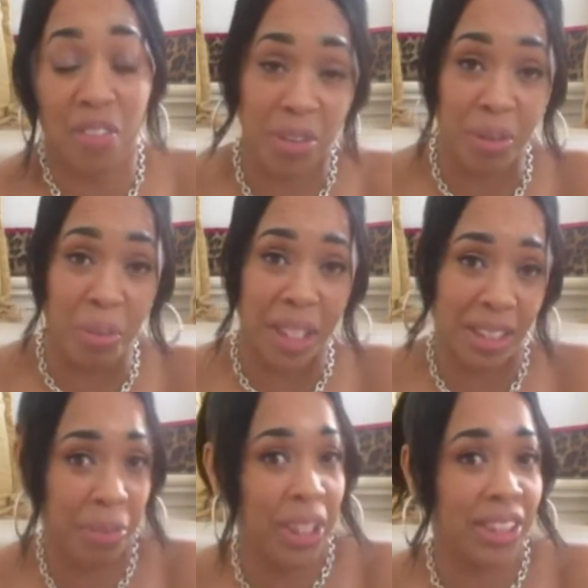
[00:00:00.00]

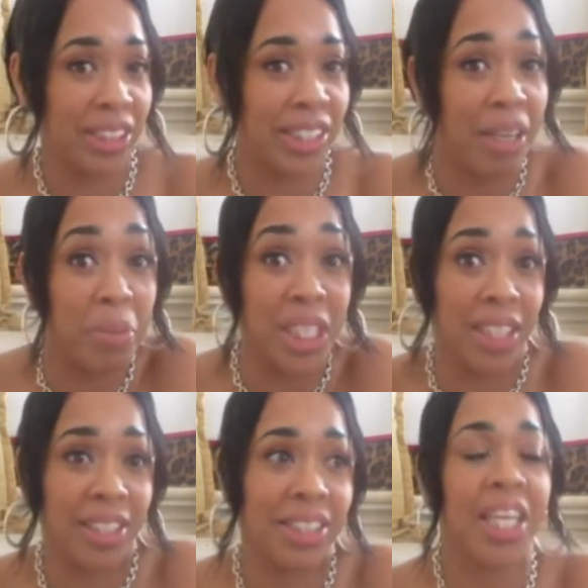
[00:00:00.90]
romantic place to stay,
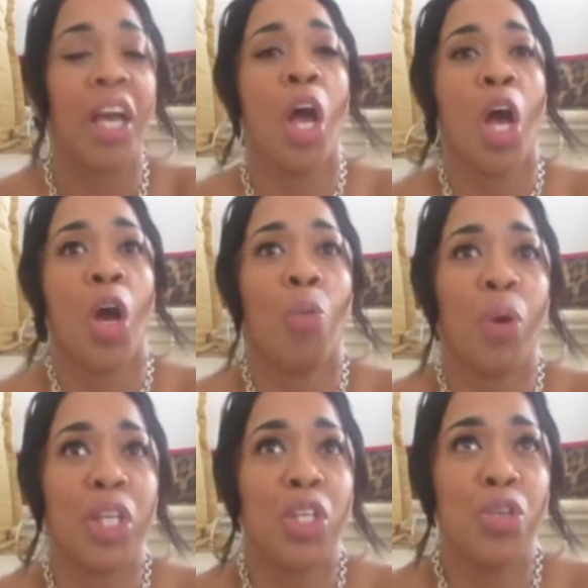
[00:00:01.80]
because
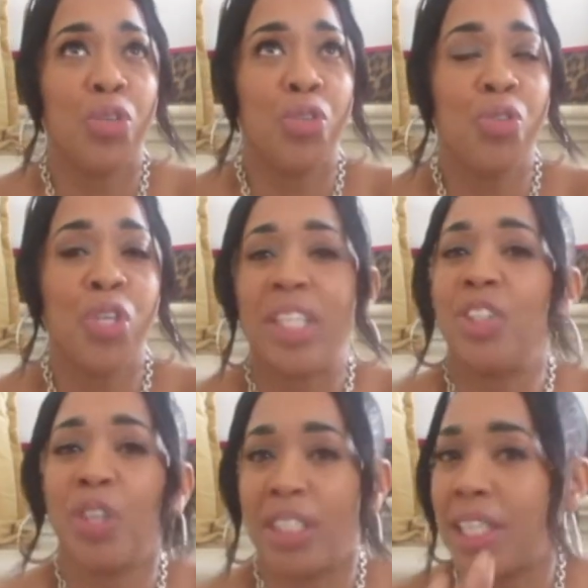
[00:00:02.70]
when you get
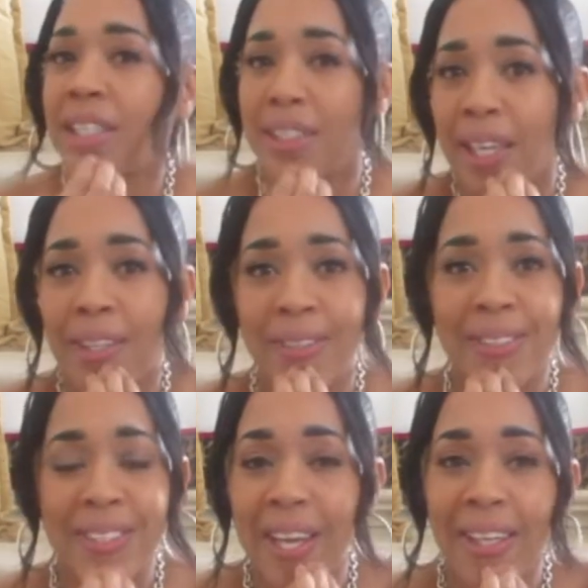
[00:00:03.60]
dressed, like say you
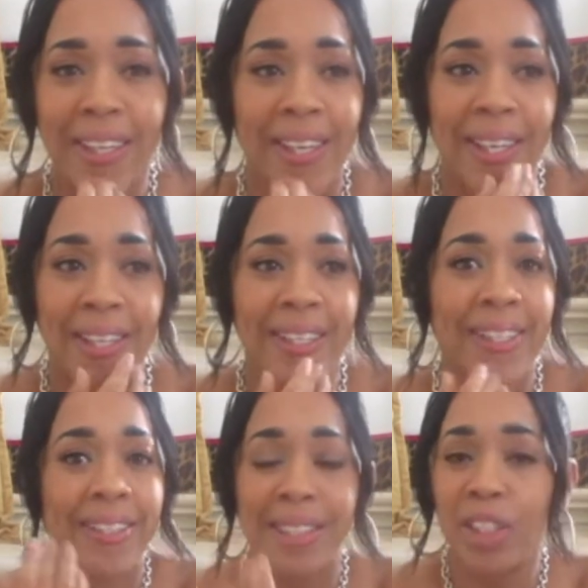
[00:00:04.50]
can check in and
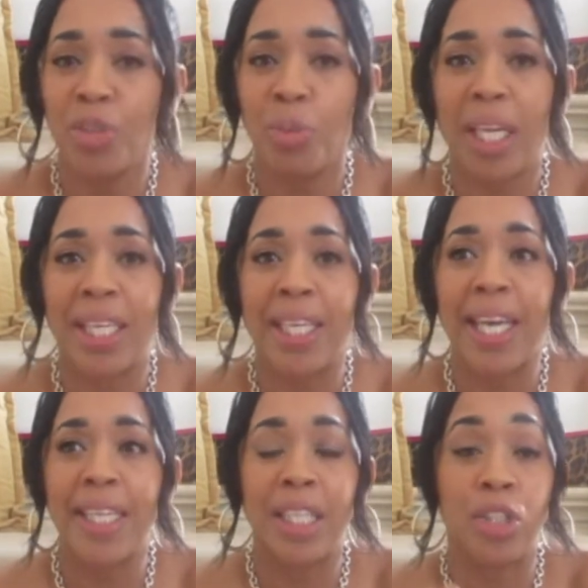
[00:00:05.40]
get
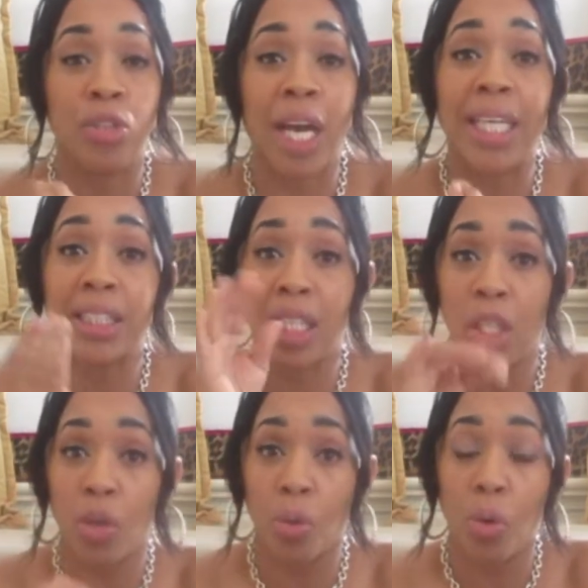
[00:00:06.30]
situated, and then you guys can
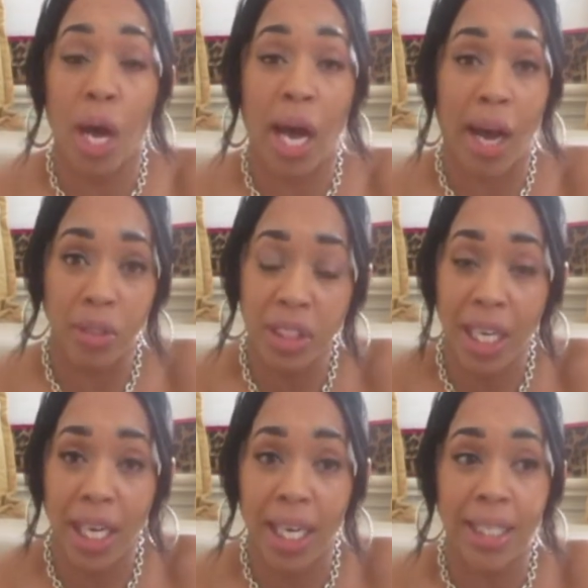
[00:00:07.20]
go
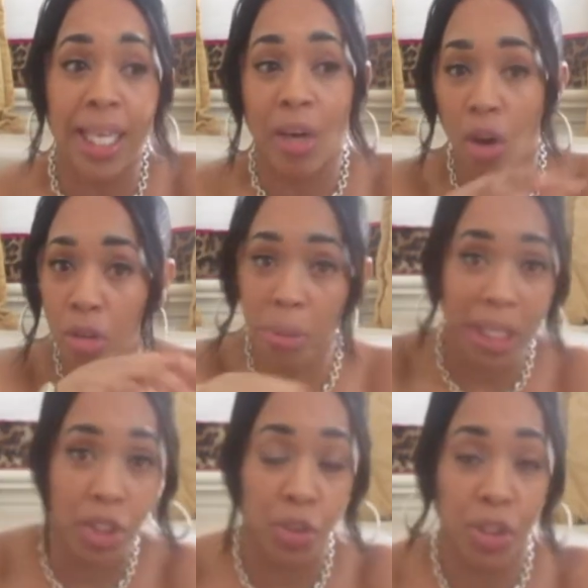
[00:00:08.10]
outside, like on
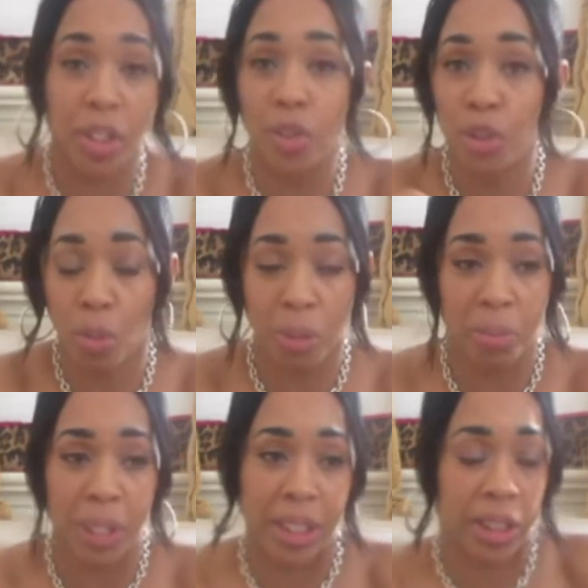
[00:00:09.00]
Peachtree, there's so many
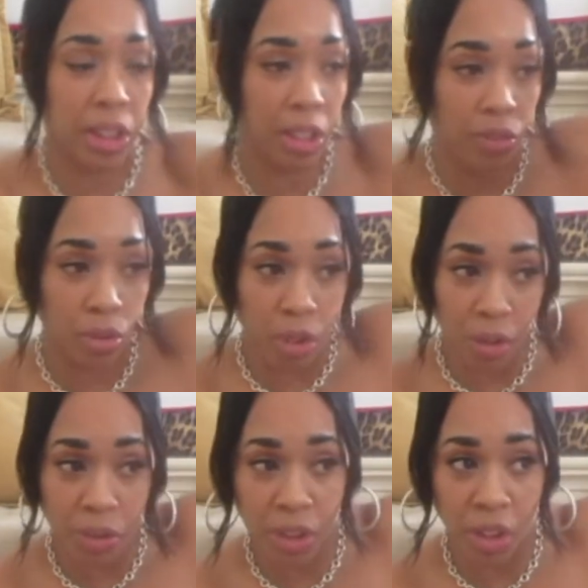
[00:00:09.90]
places. If you
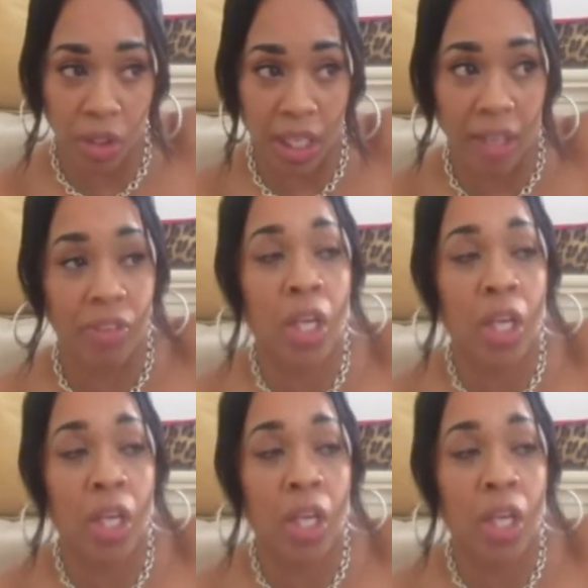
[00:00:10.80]
go to your left,